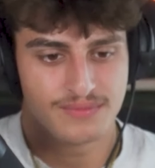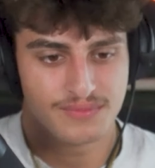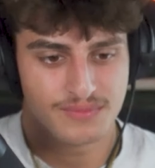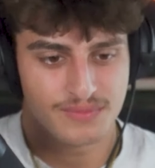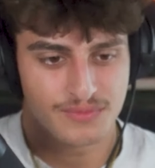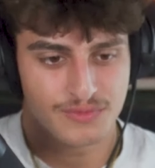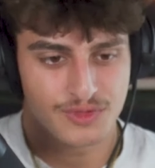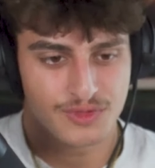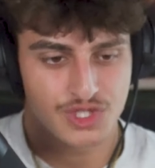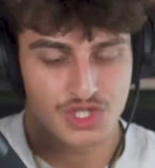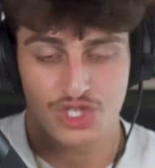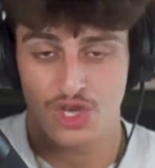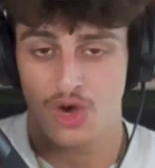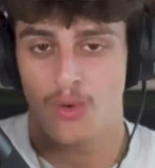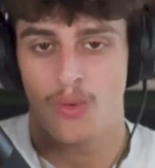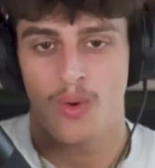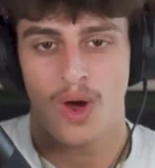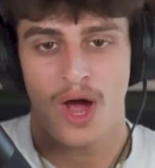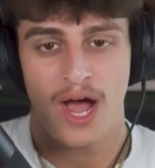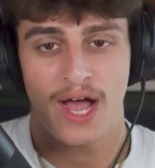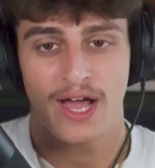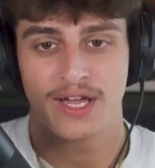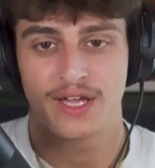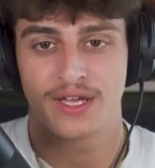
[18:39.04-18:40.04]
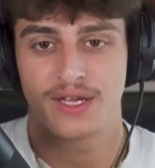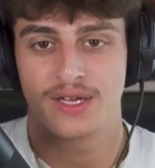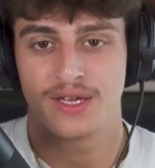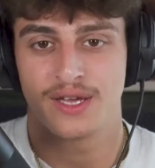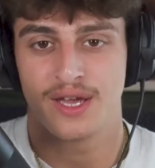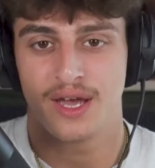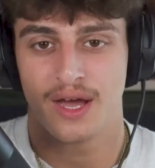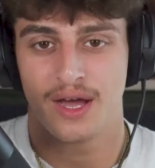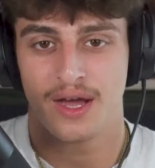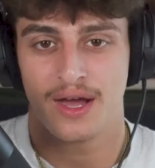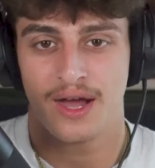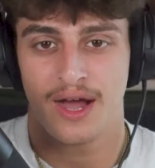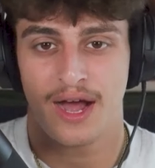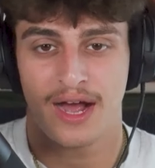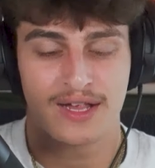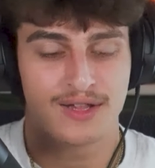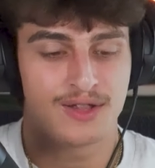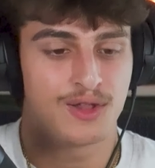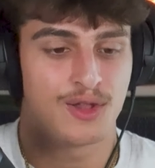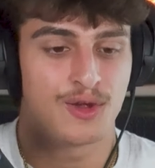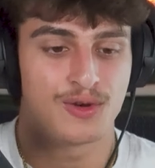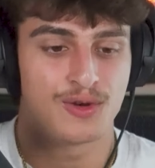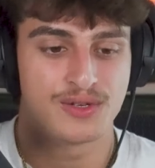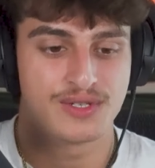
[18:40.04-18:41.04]
So I
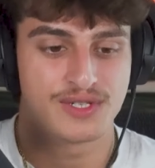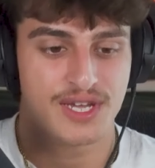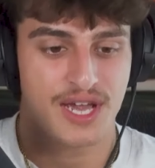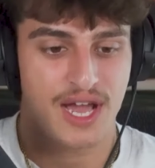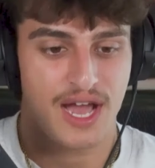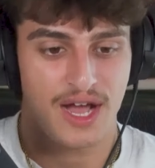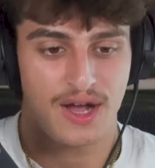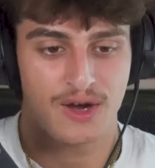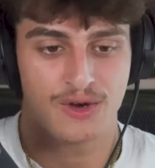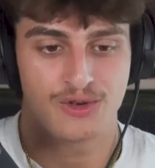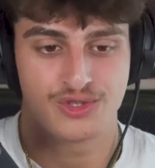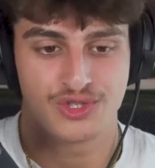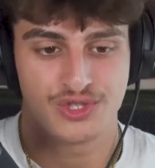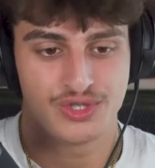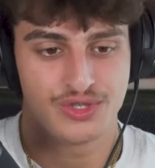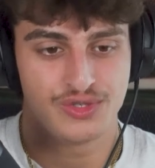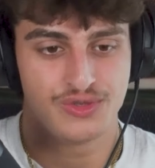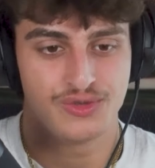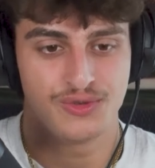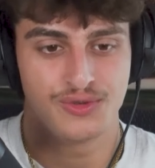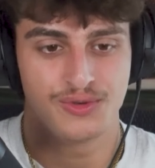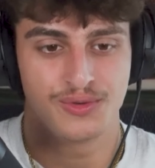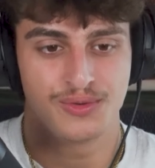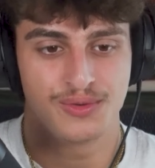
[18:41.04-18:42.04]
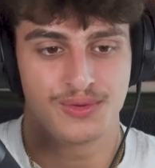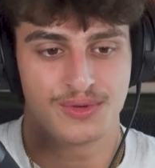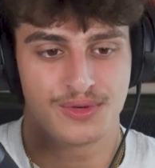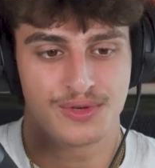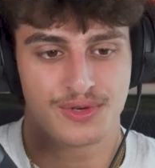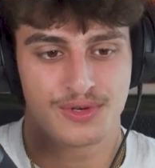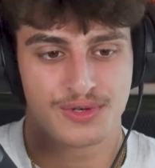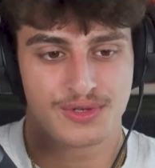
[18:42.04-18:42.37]
learned how to